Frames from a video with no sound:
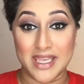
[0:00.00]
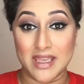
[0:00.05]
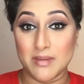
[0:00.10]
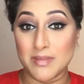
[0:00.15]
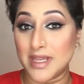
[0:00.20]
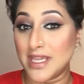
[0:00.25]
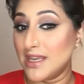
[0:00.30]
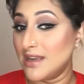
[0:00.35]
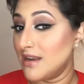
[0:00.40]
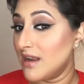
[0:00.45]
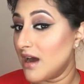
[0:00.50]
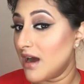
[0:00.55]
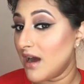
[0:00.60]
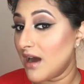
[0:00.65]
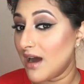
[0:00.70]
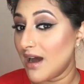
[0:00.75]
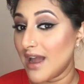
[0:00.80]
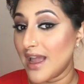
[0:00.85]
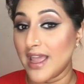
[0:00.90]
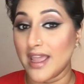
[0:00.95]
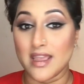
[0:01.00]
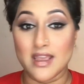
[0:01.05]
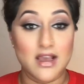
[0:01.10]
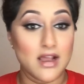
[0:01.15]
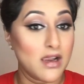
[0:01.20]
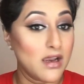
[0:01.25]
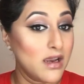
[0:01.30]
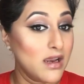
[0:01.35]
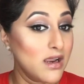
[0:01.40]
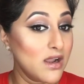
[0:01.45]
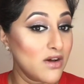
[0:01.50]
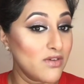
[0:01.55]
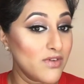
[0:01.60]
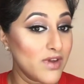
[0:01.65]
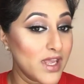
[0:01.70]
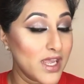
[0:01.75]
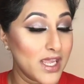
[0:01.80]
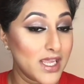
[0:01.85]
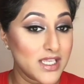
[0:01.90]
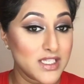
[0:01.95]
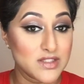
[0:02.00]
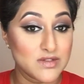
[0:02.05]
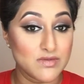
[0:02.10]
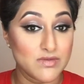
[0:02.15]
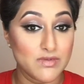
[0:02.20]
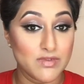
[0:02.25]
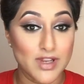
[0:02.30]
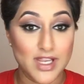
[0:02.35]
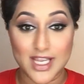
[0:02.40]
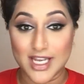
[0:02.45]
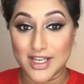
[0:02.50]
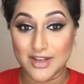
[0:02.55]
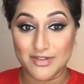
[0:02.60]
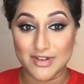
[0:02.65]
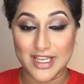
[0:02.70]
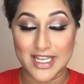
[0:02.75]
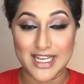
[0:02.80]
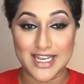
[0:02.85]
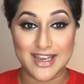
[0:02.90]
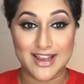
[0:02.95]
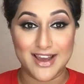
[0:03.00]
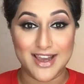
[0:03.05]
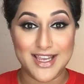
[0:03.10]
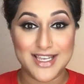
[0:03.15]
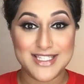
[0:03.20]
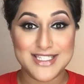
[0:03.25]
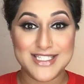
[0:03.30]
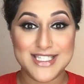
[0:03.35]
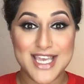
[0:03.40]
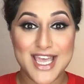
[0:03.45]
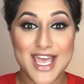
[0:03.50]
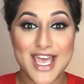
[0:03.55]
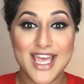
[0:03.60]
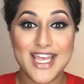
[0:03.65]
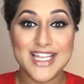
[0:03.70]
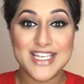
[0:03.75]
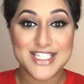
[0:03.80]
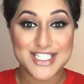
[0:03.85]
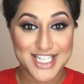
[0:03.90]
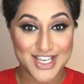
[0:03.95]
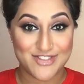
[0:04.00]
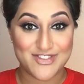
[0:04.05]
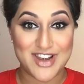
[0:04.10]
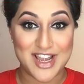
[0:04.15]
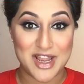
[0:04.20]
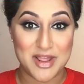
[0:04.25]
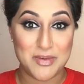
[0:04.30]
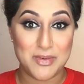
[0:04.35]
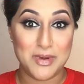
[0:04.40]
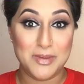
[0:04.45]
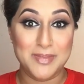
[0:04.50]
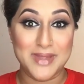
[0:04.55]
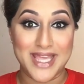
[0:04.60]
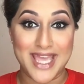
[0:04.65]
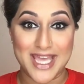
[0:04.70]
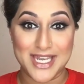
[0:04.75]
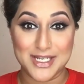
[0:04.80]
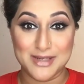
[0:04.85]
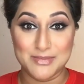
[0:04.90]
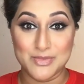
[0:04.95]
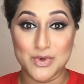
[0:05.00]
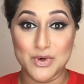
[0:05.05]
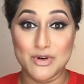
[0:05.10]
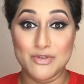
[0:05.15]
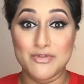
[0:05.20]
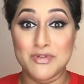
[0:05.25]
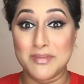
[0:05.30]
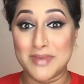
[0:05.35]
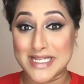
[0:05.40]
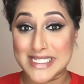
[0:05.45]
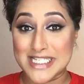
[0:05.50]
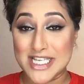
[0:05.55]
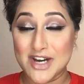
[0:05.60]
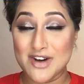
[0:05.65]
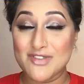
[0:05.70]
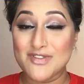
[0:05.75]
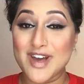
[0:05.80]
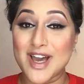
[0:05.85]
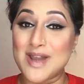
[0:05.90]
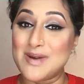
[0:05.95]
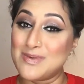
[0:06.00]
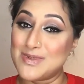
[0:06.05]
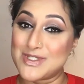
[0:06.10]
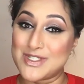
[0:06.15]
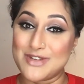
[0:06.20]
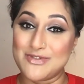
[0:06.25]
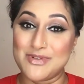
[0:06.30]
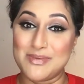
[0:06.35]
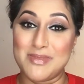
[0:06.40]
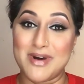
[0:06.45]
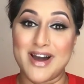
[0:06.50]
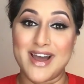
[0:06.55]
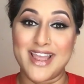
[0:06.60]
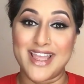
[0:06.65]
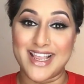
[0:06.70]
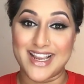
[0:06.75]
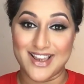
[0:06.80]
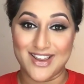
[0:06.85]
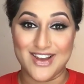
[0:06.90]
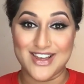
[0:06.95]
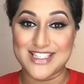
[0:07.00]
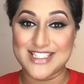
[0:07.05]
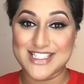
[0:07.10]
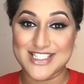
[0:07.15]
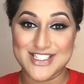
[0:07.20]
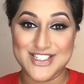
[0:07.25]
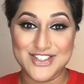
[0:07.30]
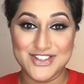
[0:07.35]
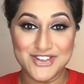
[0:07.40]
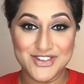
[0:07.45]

I mean, I love it. It's really, really nice. Definitely will be getting more for myself and also for my clients too.